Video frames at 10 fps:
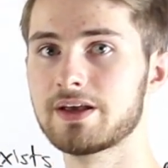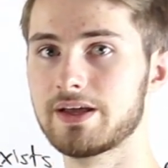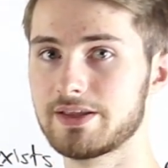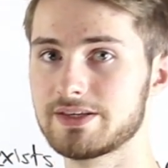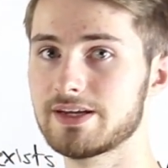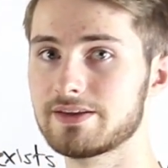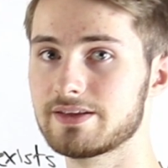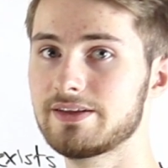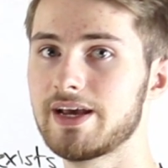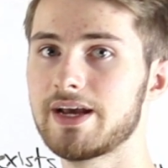And at the end of the
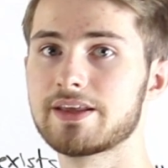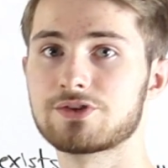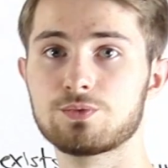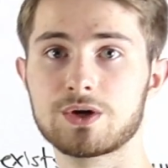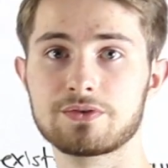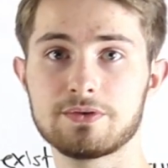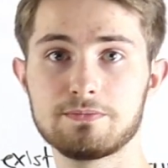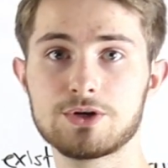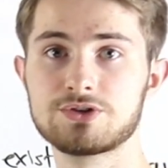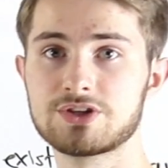day, that's one of the
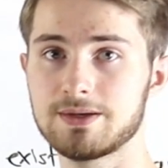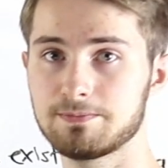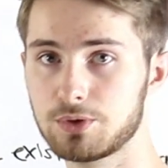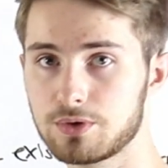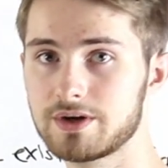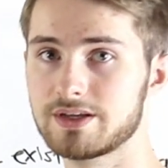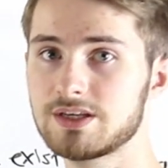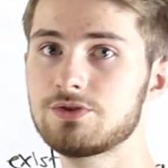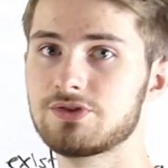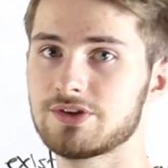most important
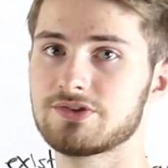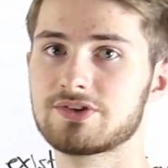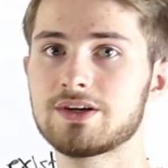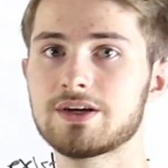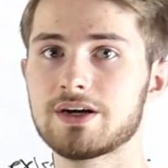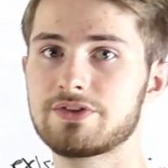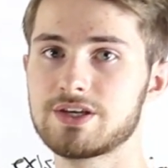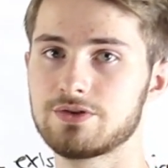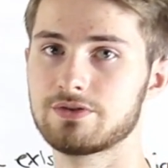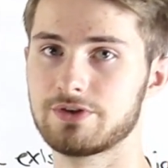uses of the
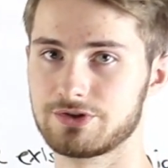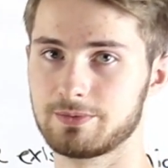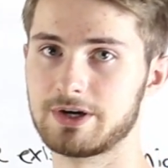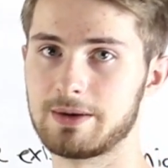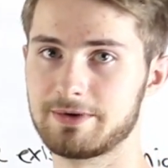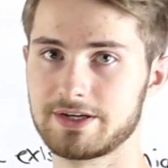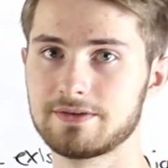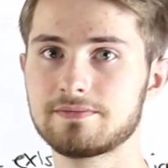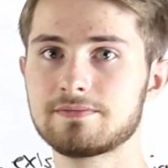universal property.